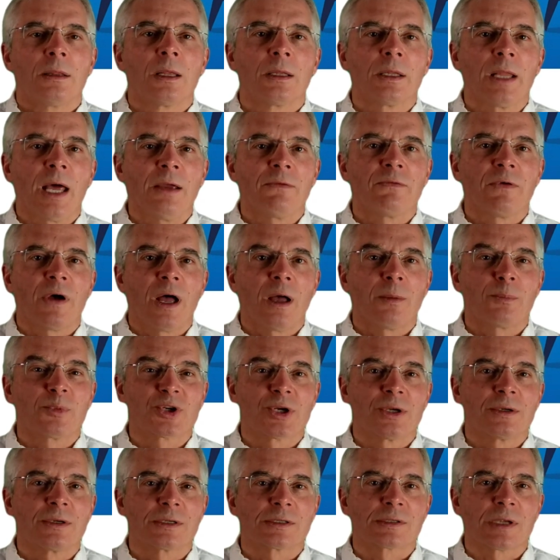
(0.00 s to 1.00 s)
The live
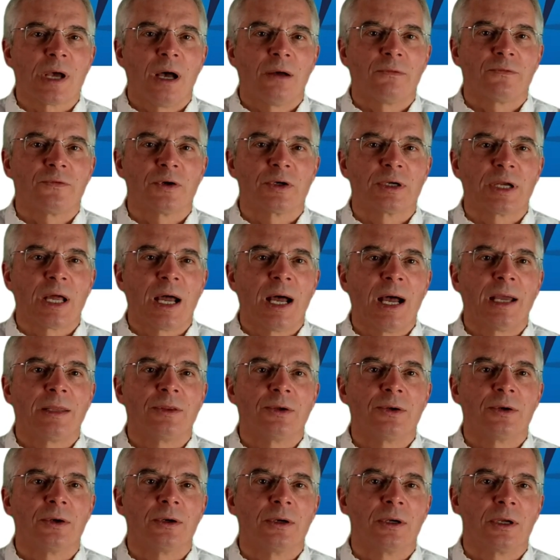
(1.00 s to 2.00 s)
option is offered
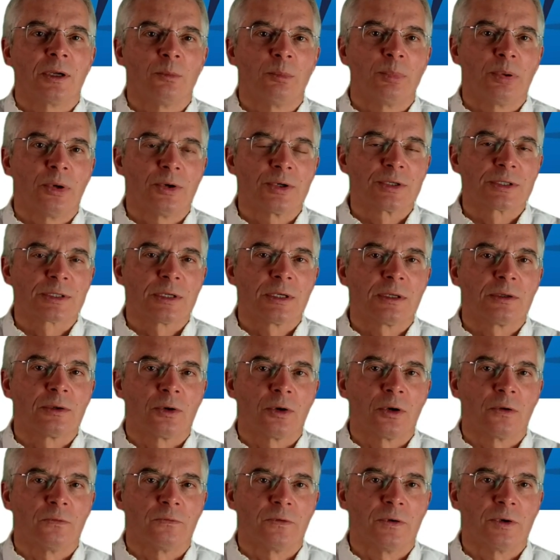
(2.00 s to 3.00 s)
either in person
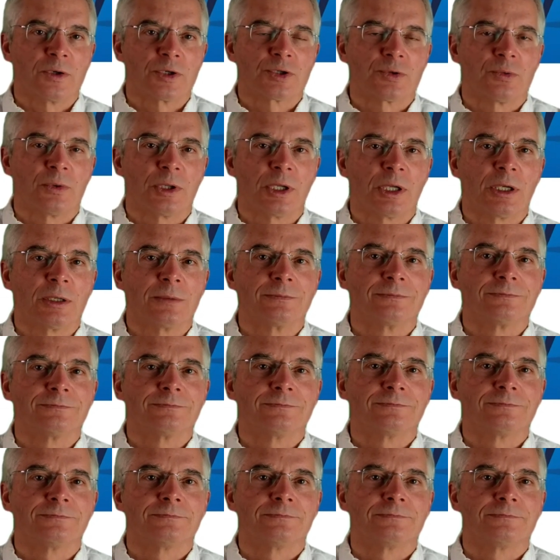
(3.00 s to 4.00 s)
or virtually.
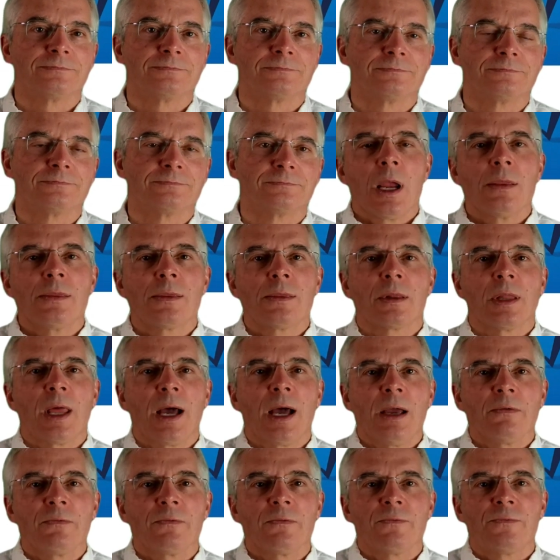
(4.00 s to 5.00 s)
In the
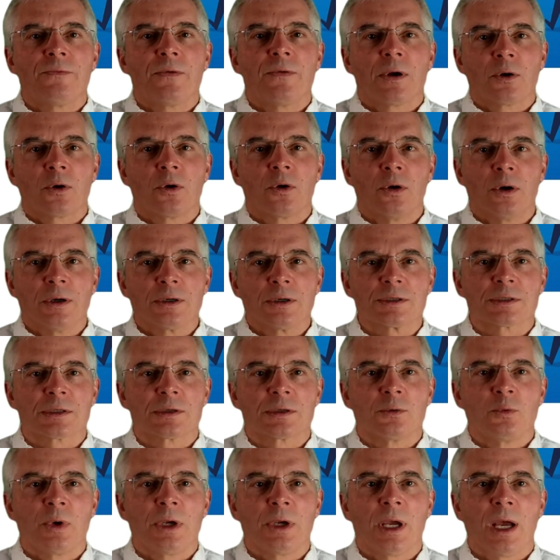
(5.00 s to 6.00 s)
live
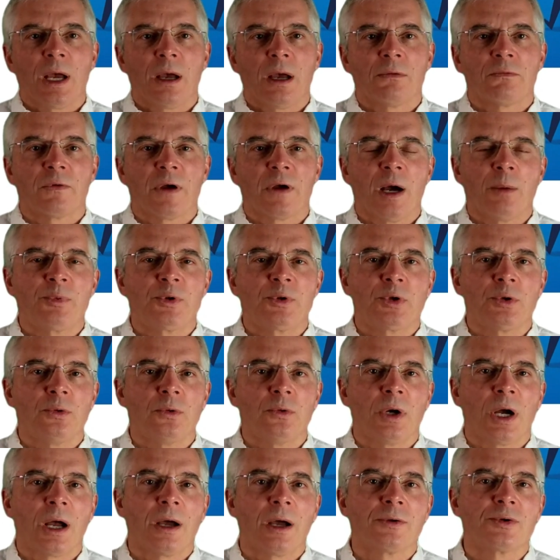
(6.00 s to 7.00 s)
course, we have up
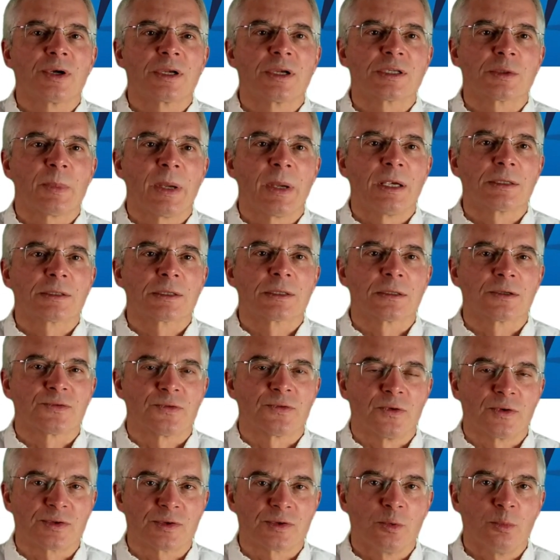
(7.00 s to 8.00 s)
to 100 spaces
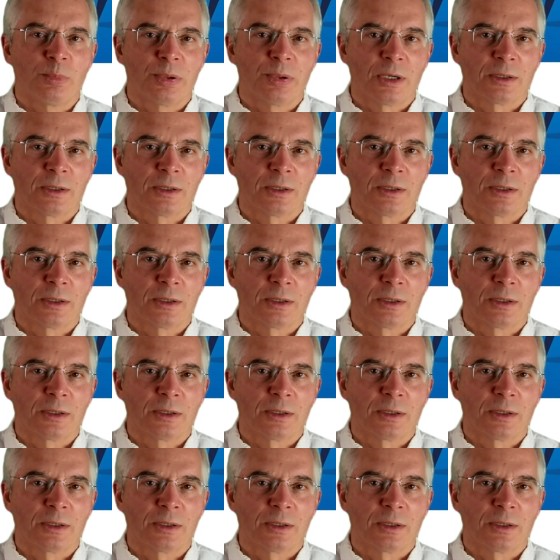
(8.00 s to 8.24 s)
for Zoom